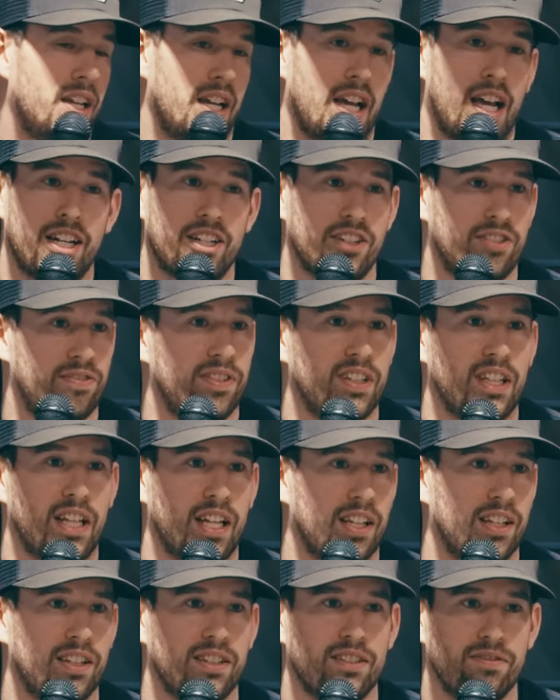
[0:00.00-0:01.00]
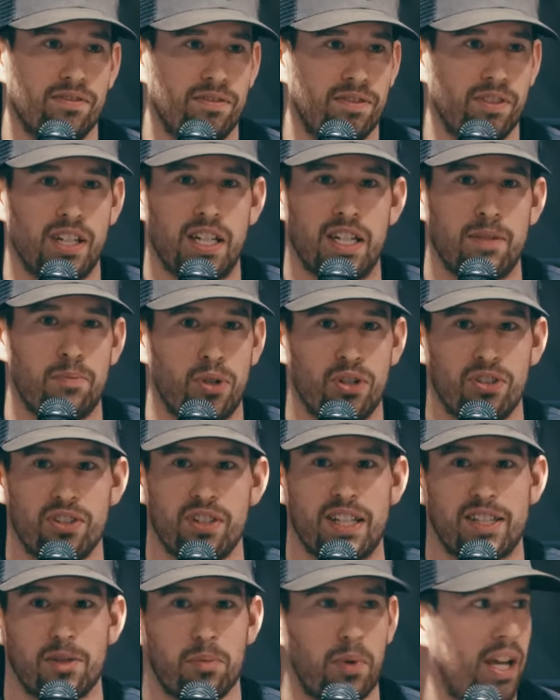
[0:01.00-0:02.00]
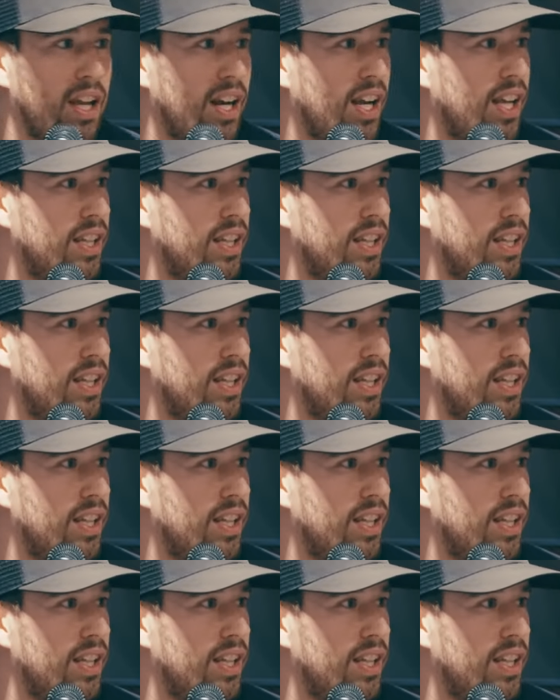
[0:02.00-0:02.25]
I just feel like for any person, that's a bad